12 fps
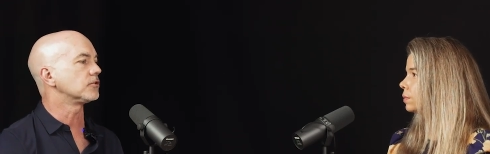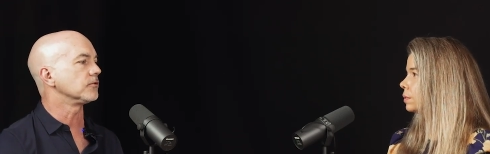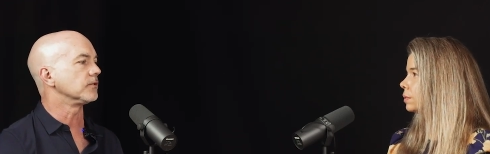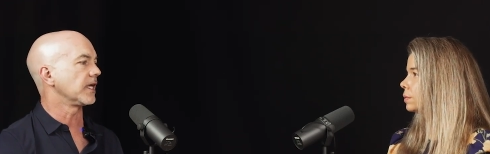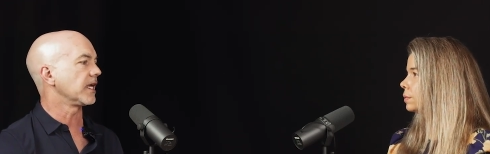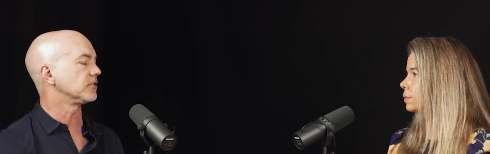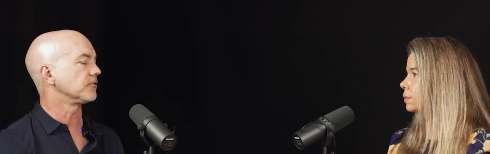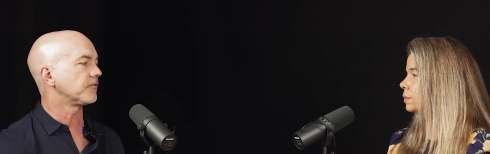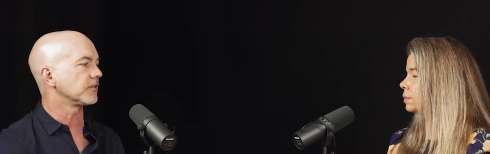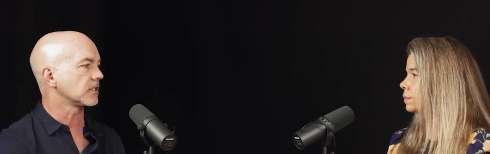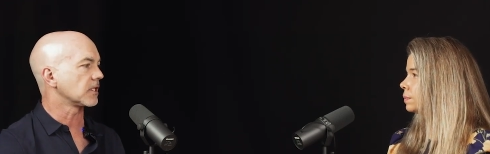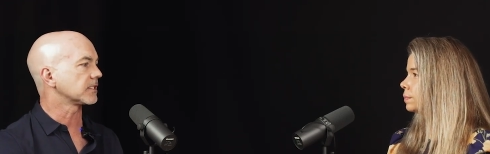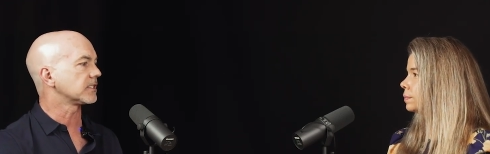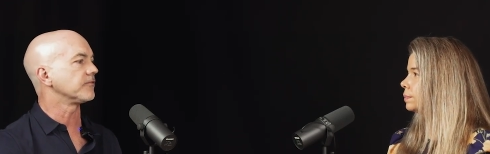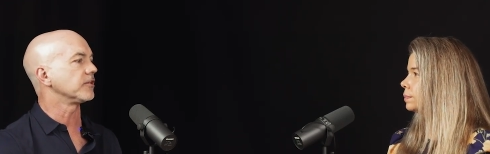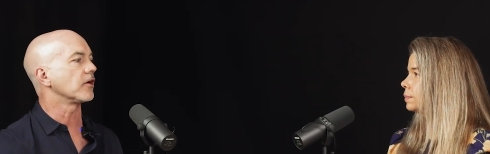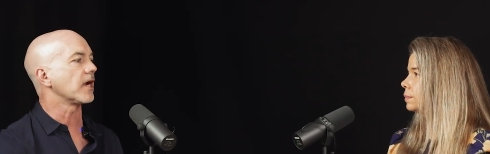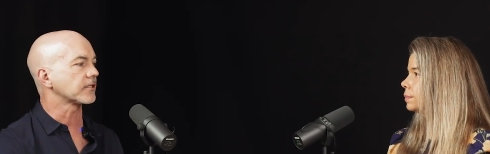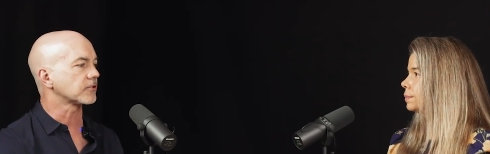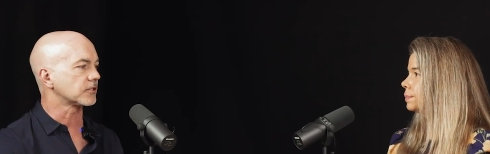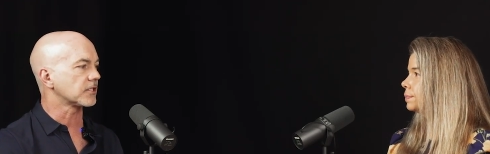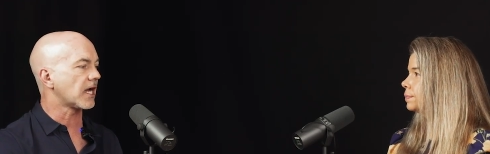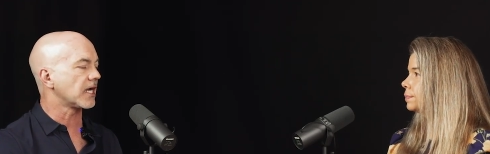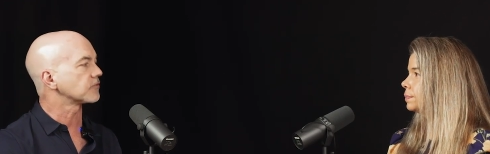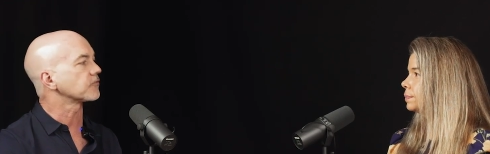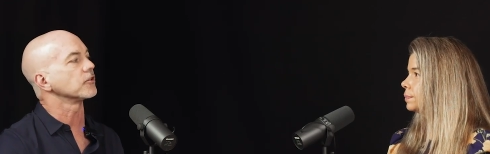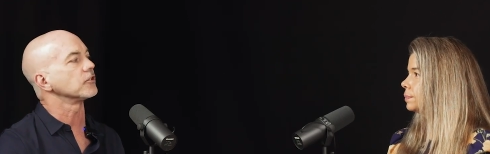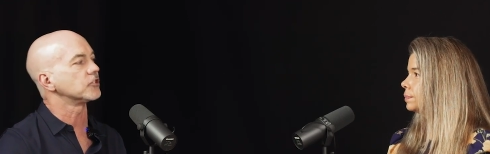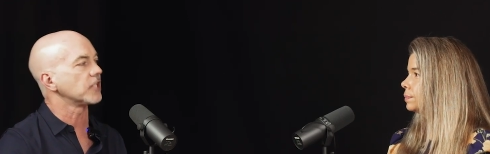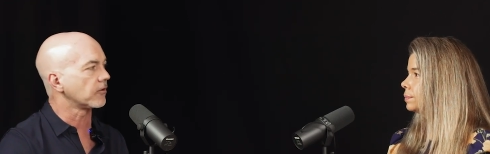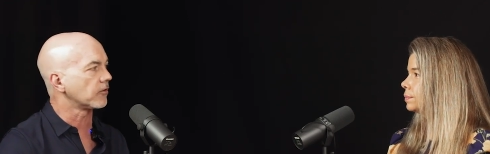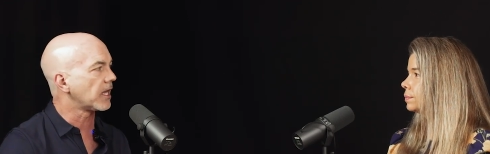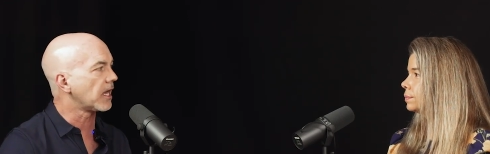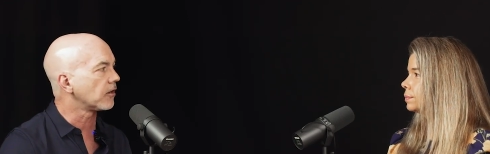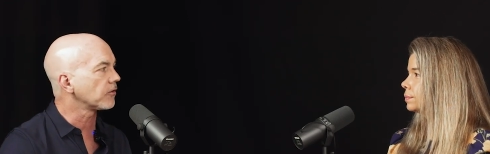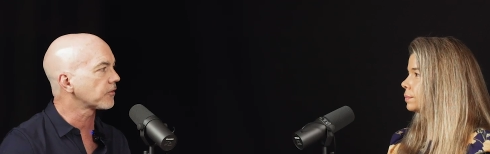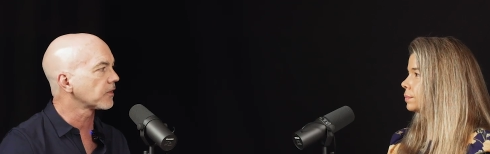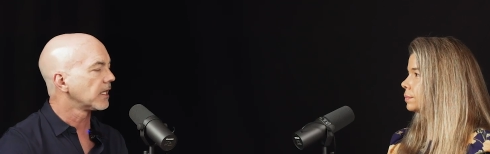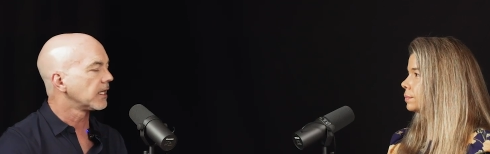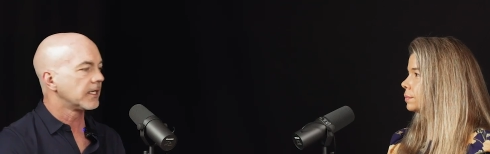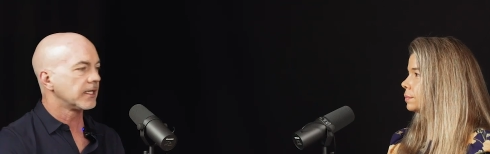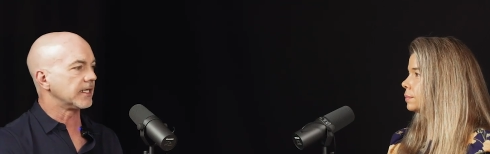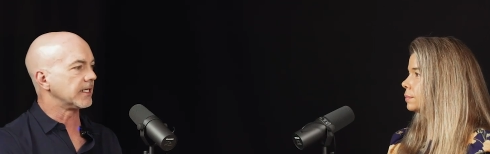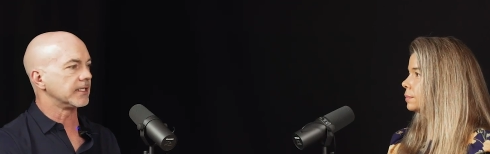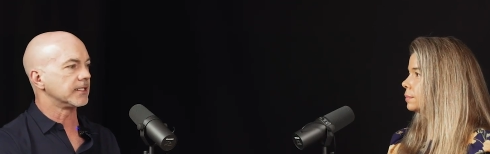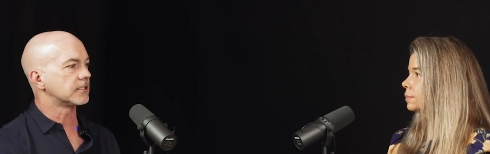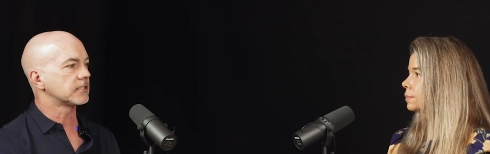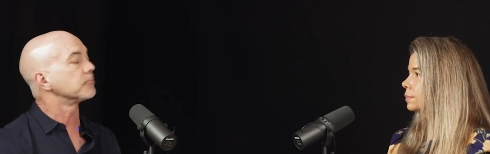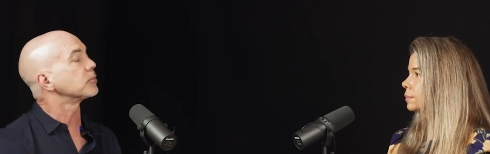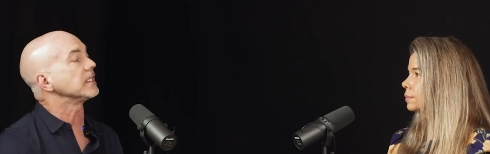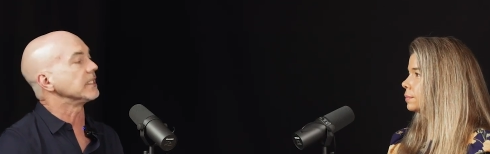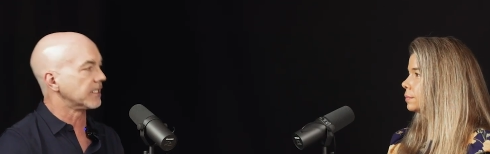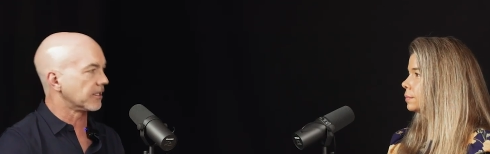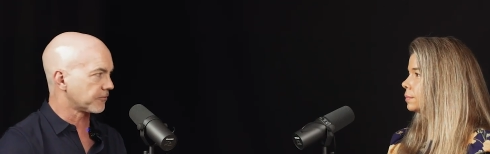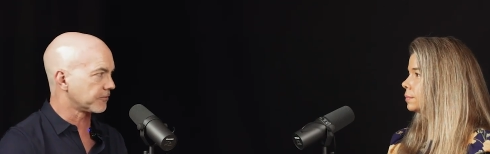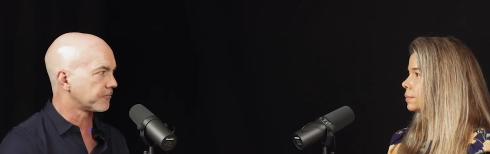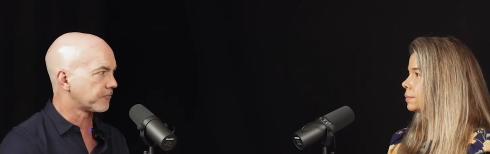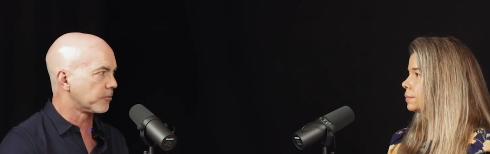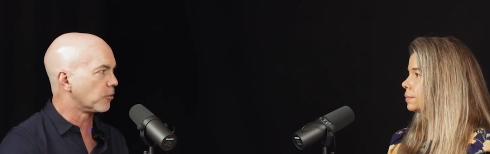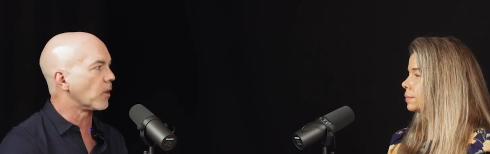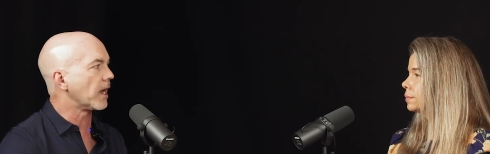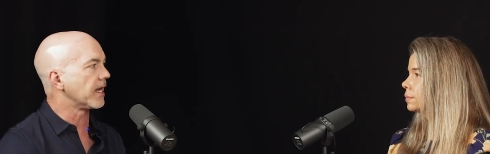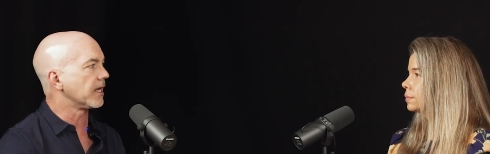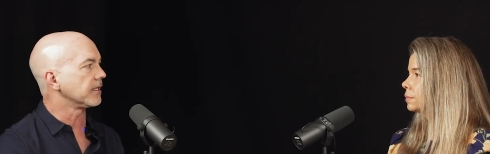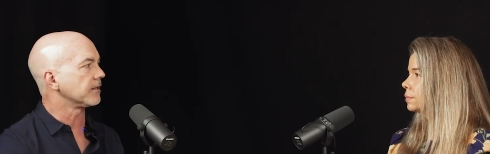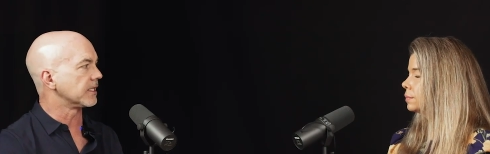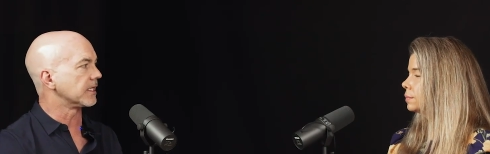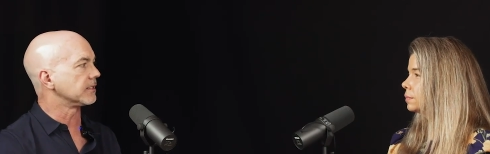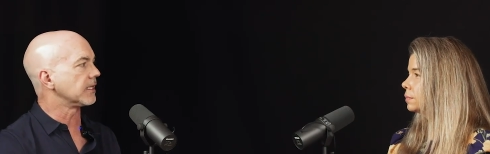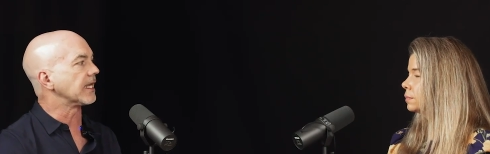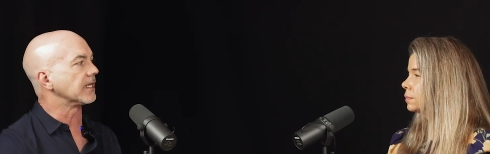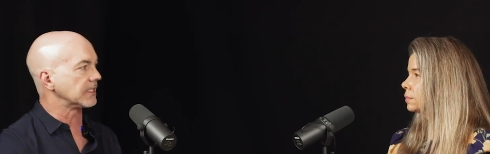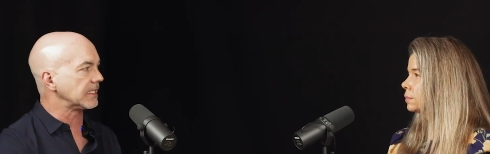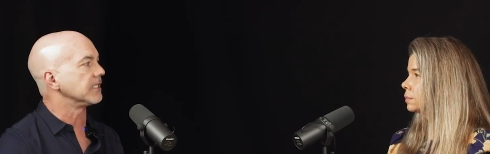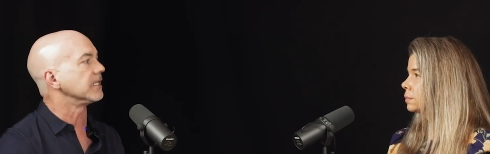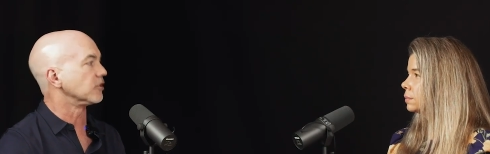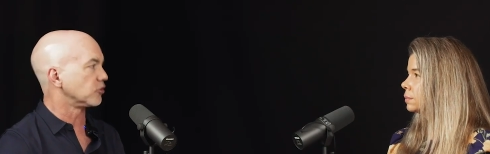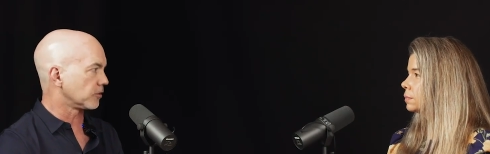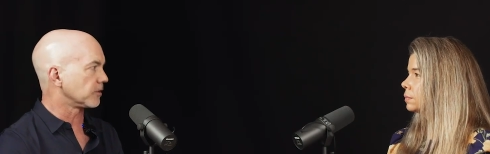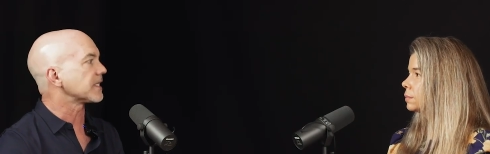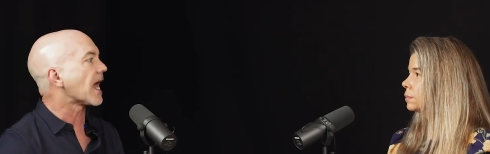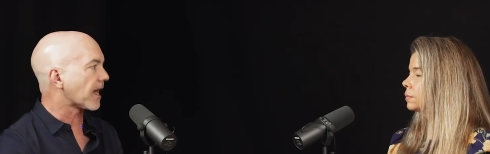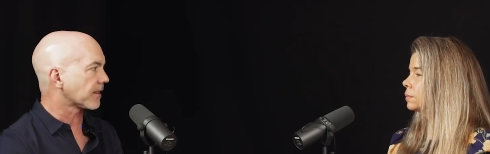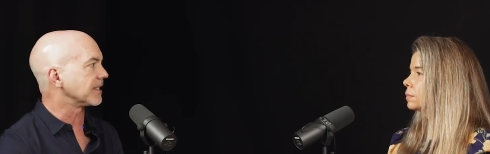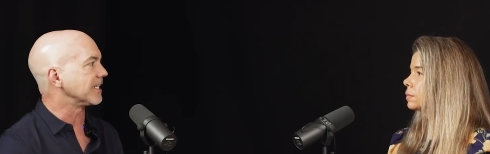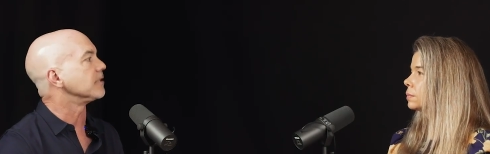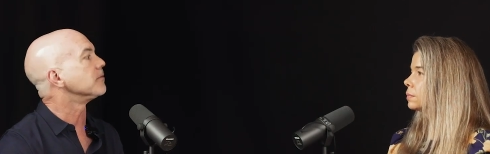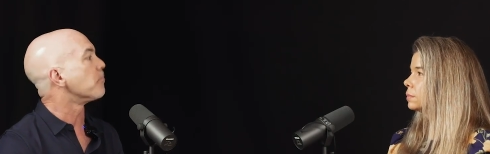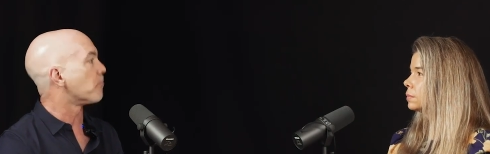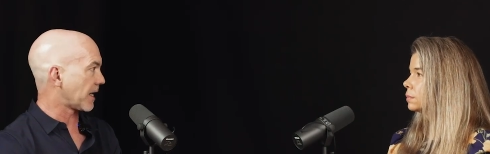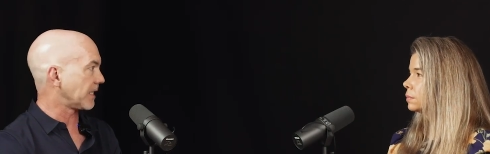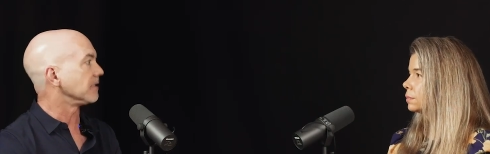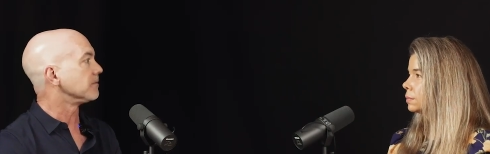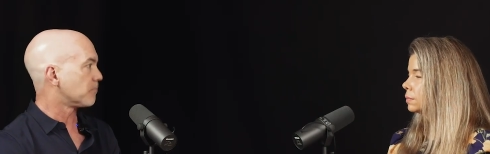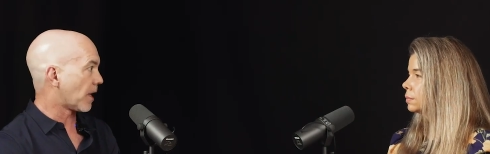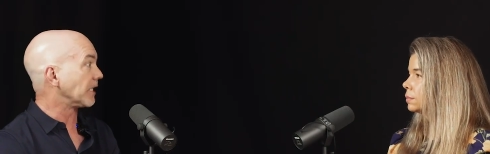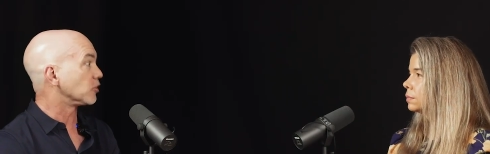Speaker 1: to engage in physical activity or exercise for their general health is completely different from a way that an elite endurance athlete might might